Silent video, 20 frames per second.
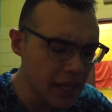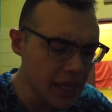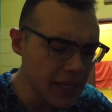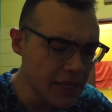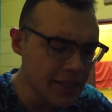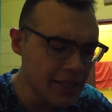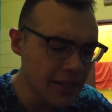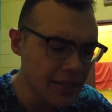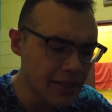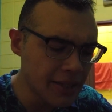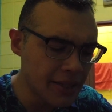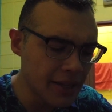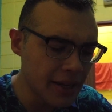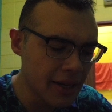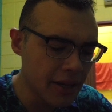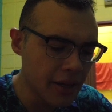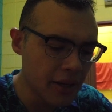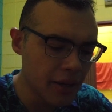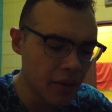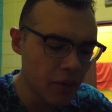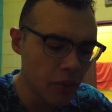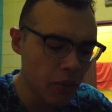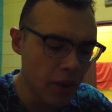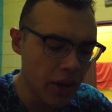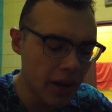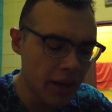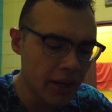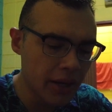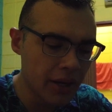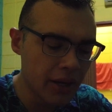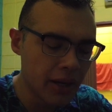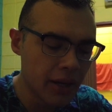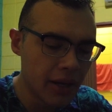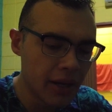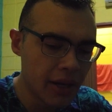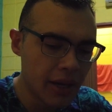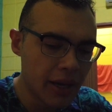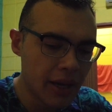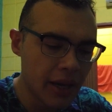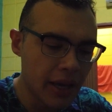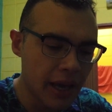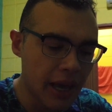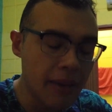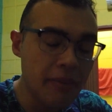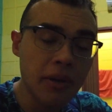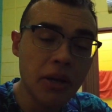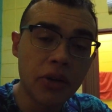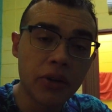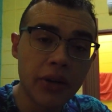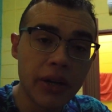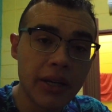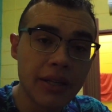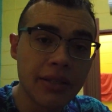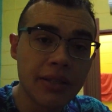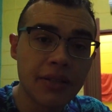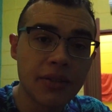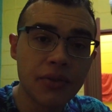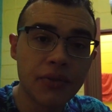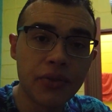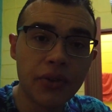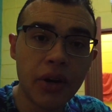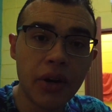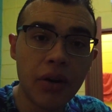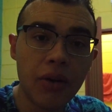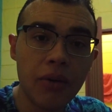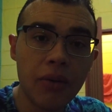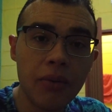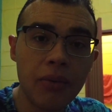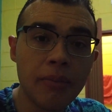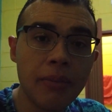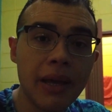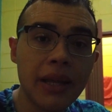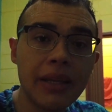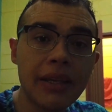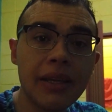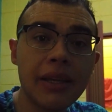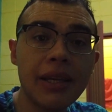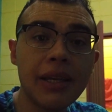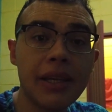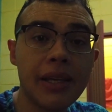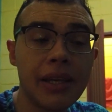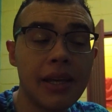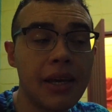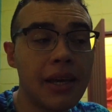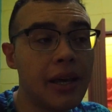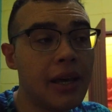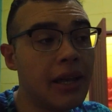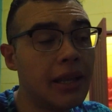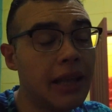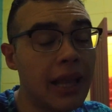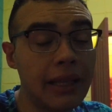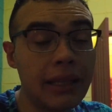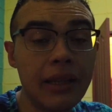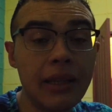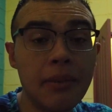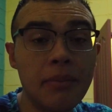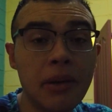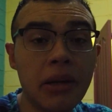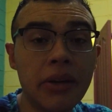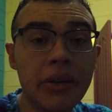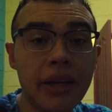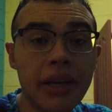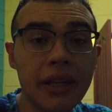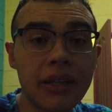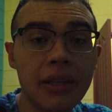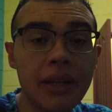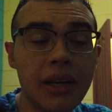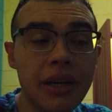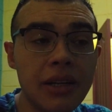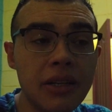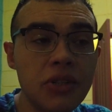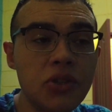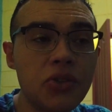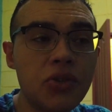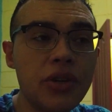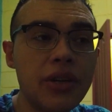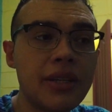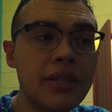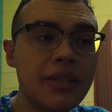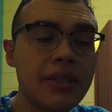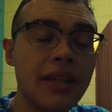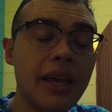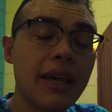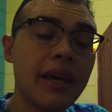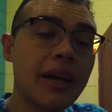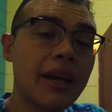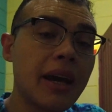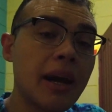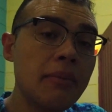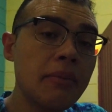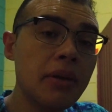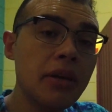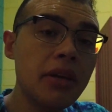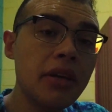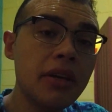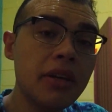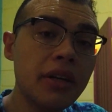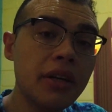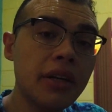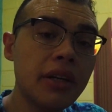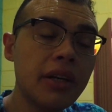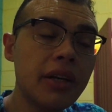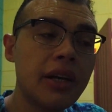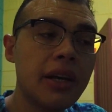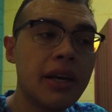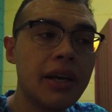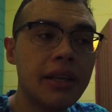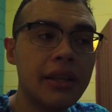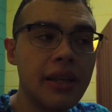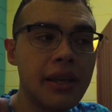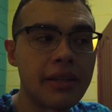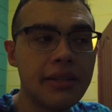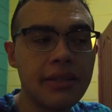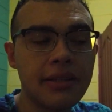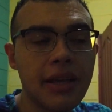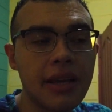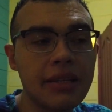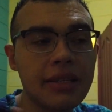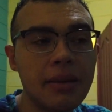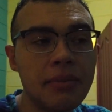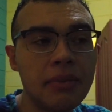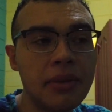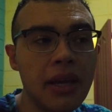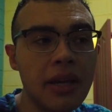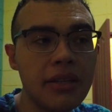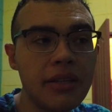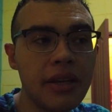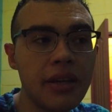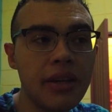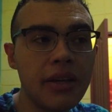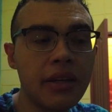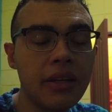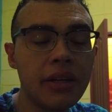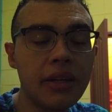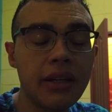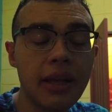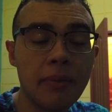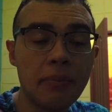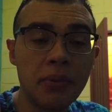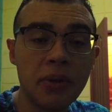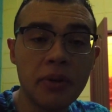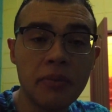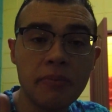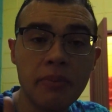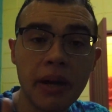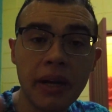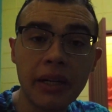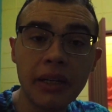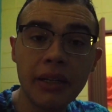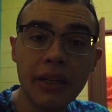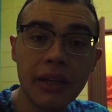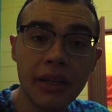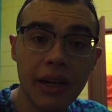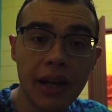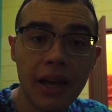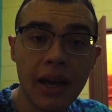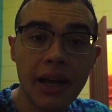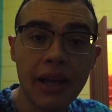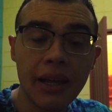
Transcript: it's a city where immigrants from many Latin American countries, they come here, they stay some days here, they prepare